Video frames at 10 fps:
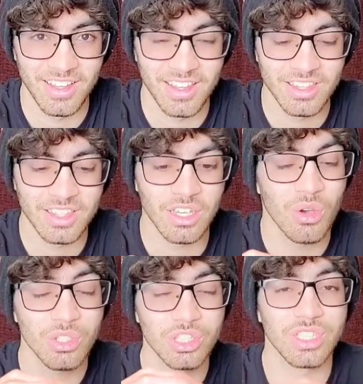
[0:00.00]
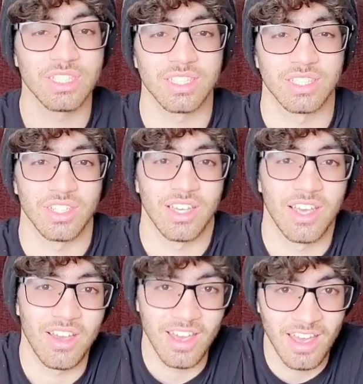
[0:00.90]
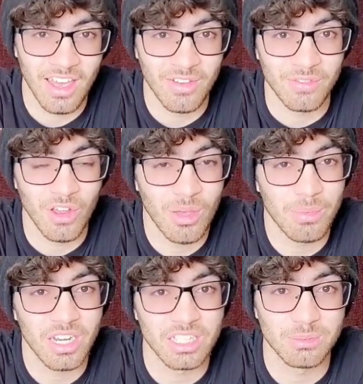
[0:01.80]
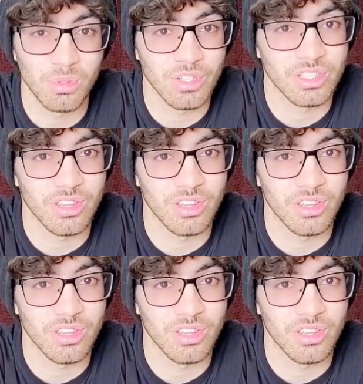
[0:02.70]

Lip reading: The oceans have not been explored